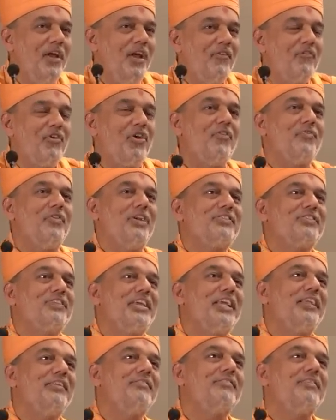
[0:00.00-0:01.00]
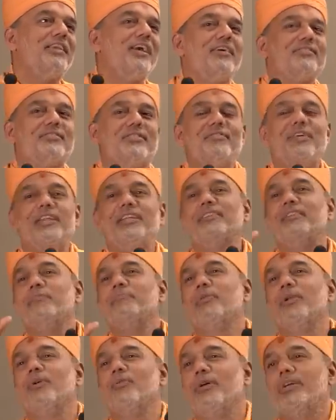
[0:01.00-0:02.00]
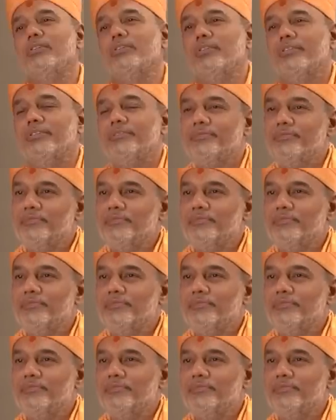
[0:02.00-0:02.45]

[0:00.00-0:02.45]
One of our saints, he asked a very simple question.